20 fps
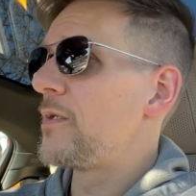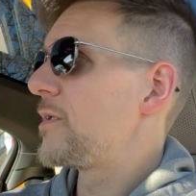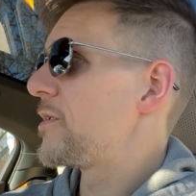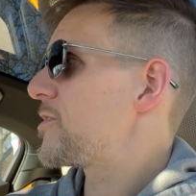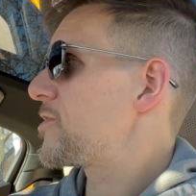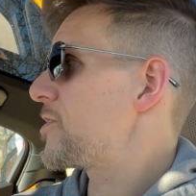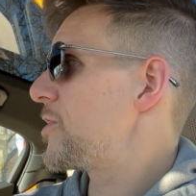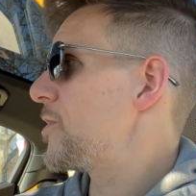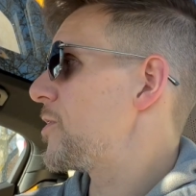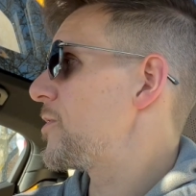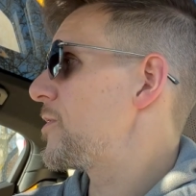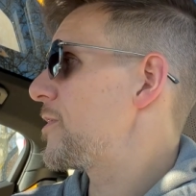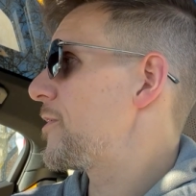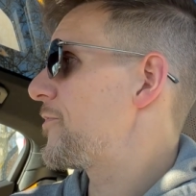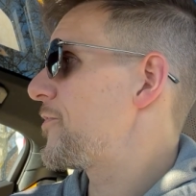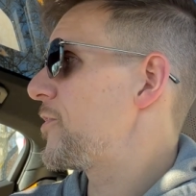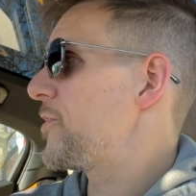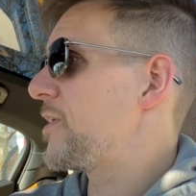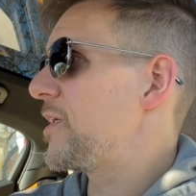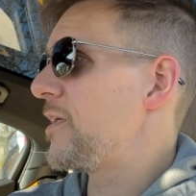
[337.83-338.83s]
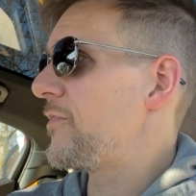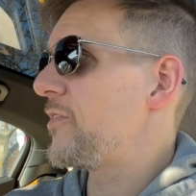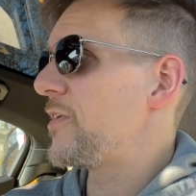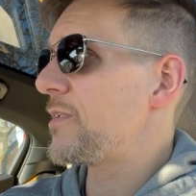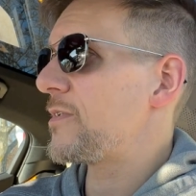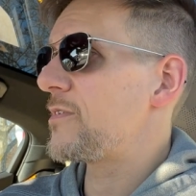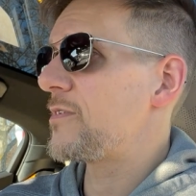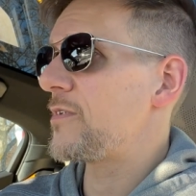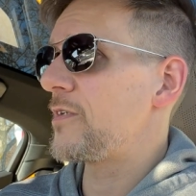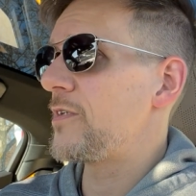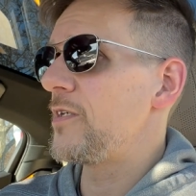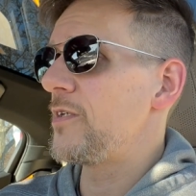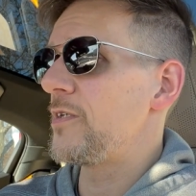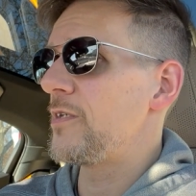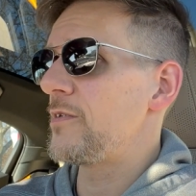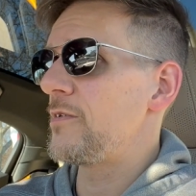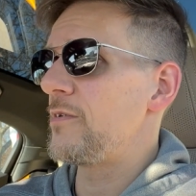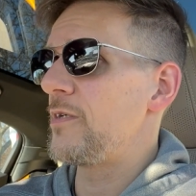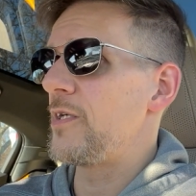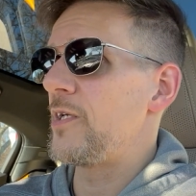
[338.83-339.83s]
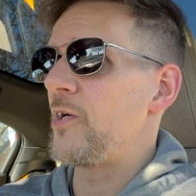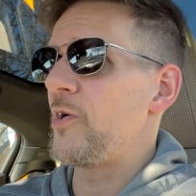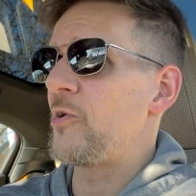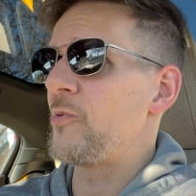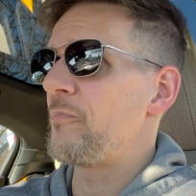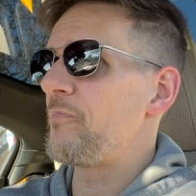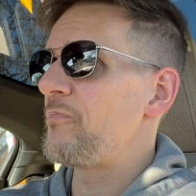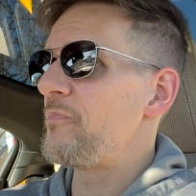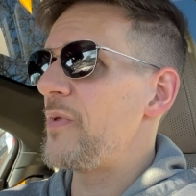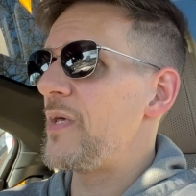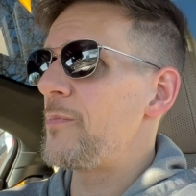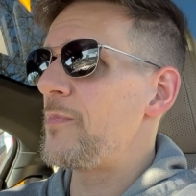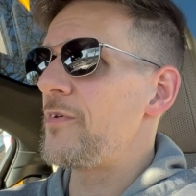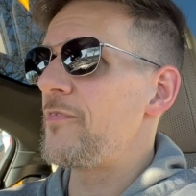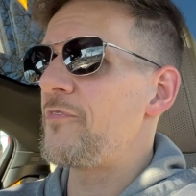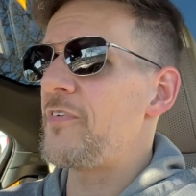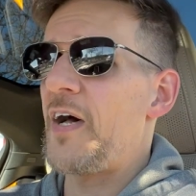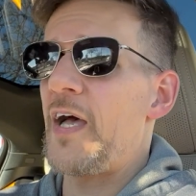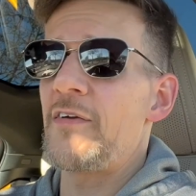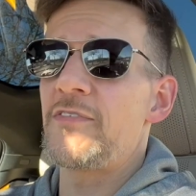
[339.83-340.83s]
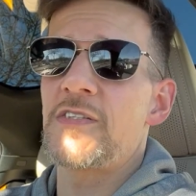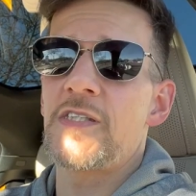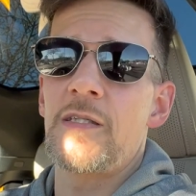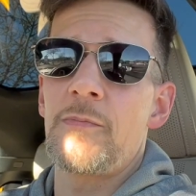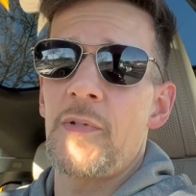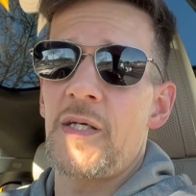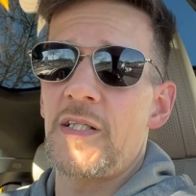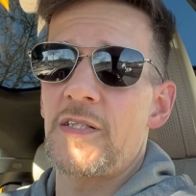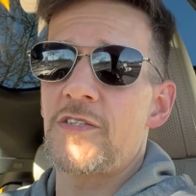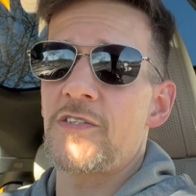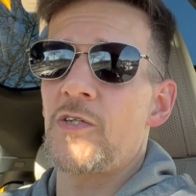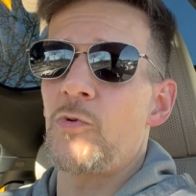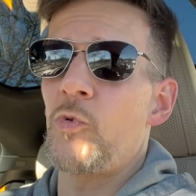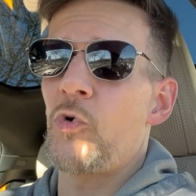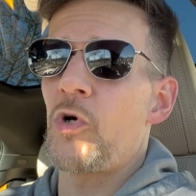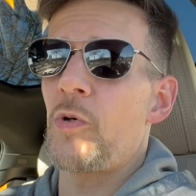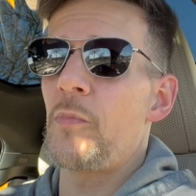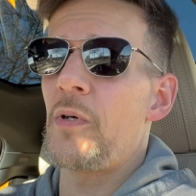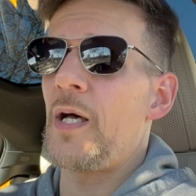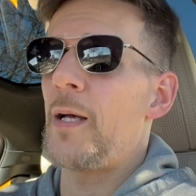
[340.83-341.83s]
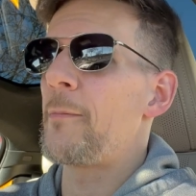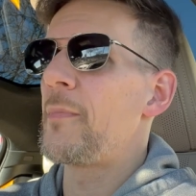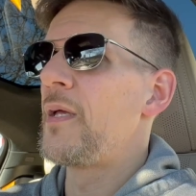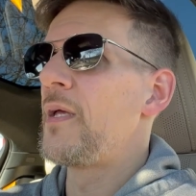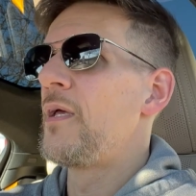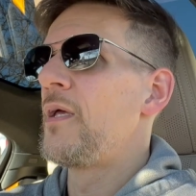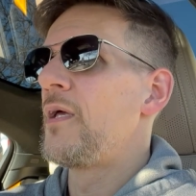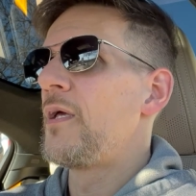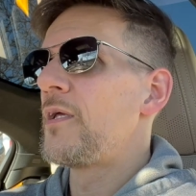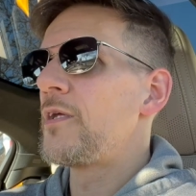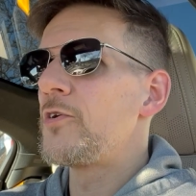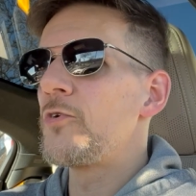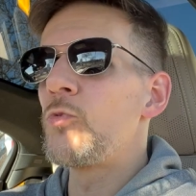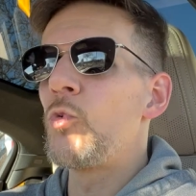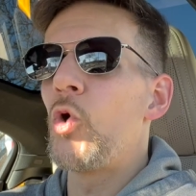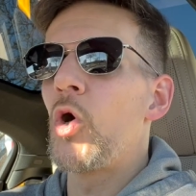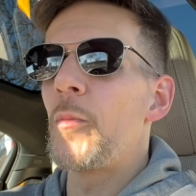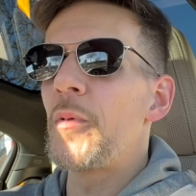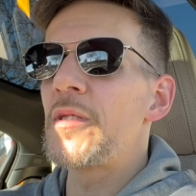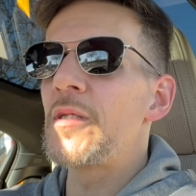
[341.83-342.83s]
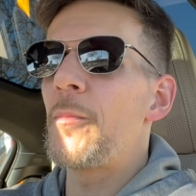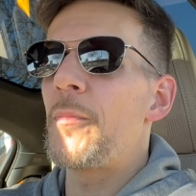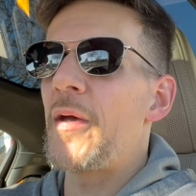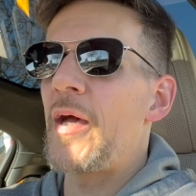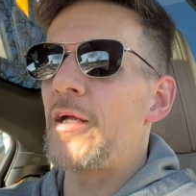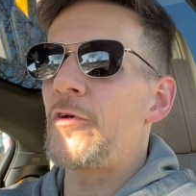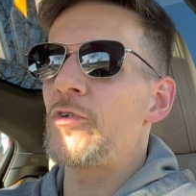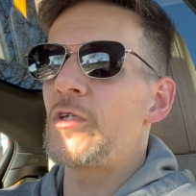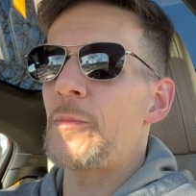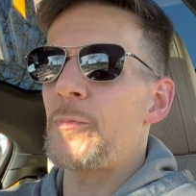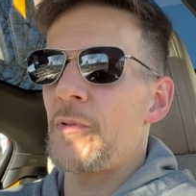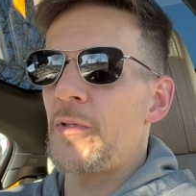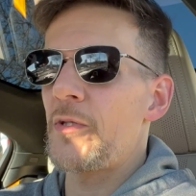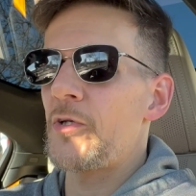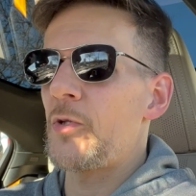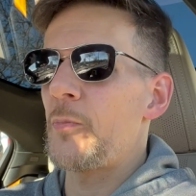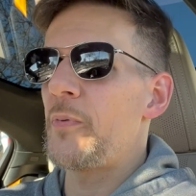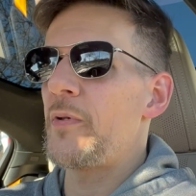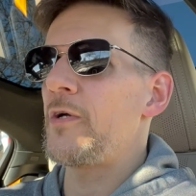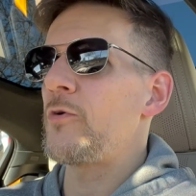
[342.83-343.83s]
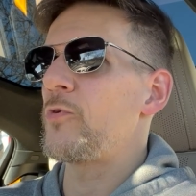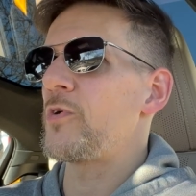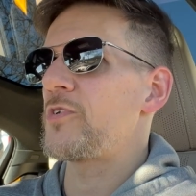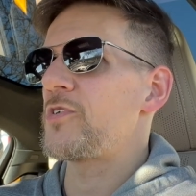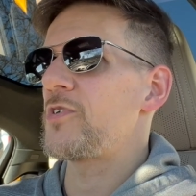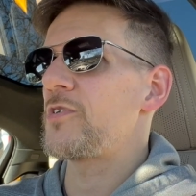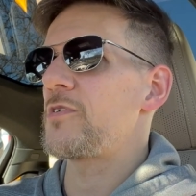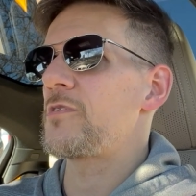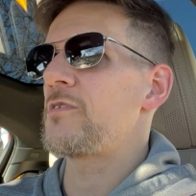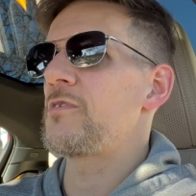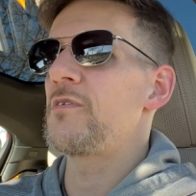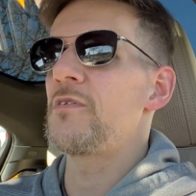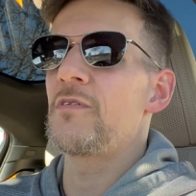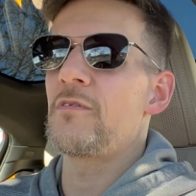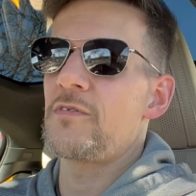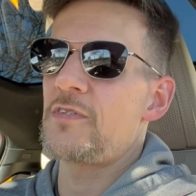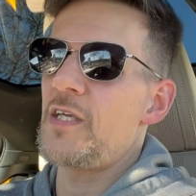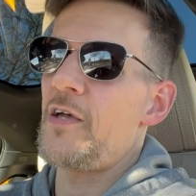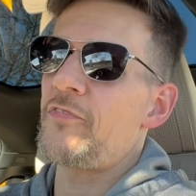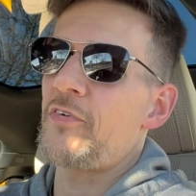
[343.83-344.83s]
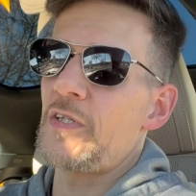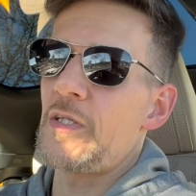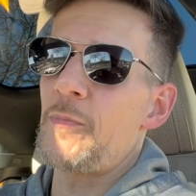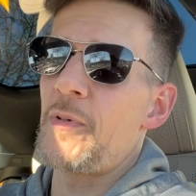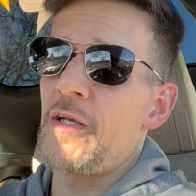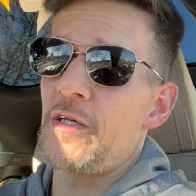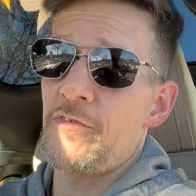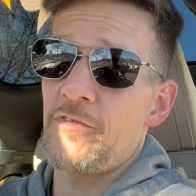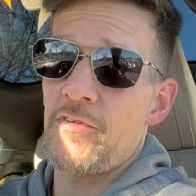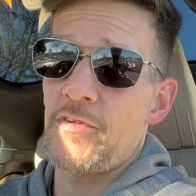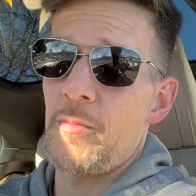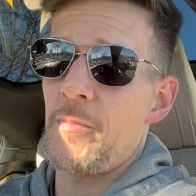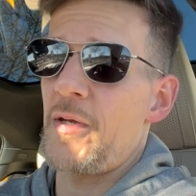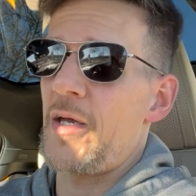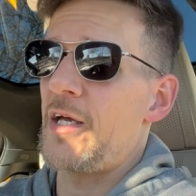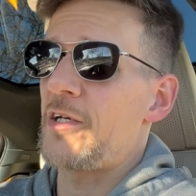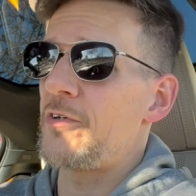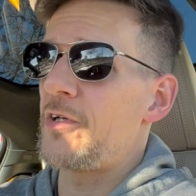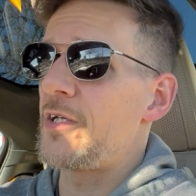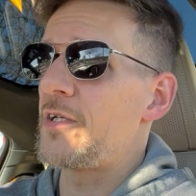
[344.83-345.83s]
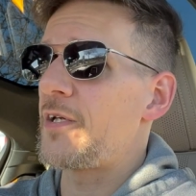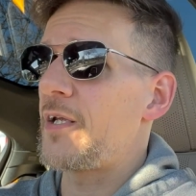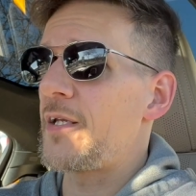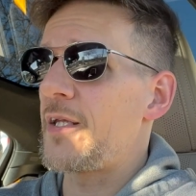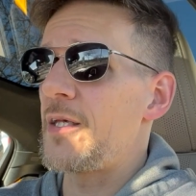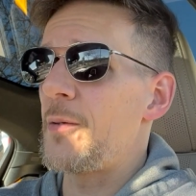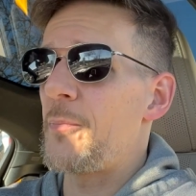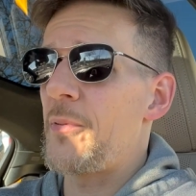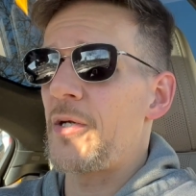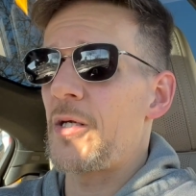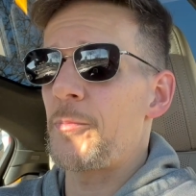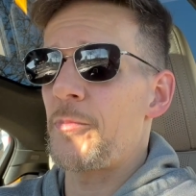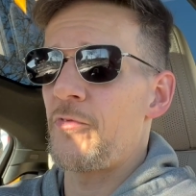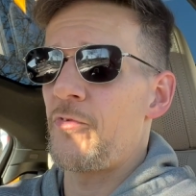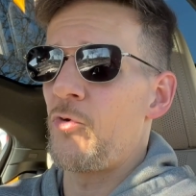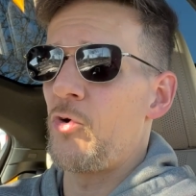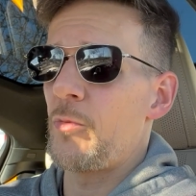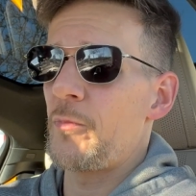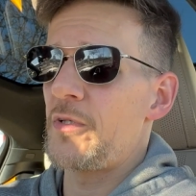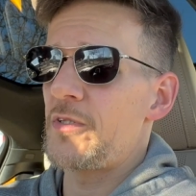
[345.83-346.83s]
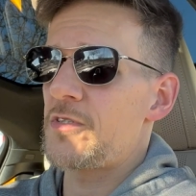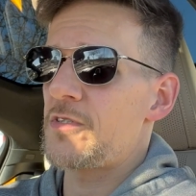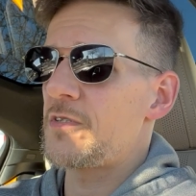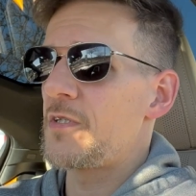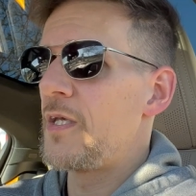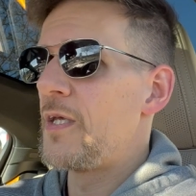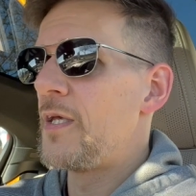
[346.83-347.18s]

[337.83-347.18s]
So if you give it a good, maybe 5-10 minutes to warm up, you're warming the battery up a little bit, which is definitely better for the battery, and you're going to get better performance.